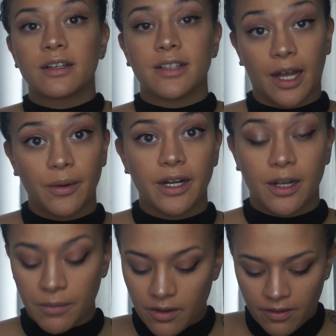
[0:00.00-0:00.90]
Now we're
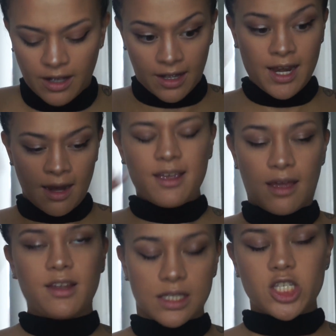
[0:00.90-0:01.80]
gonna move on.
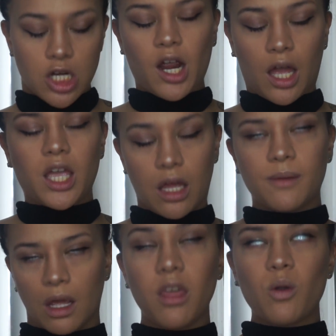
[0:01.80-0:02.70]
Let's
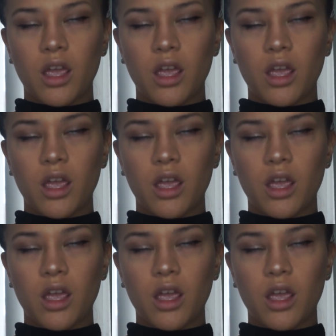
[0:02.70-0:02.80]
try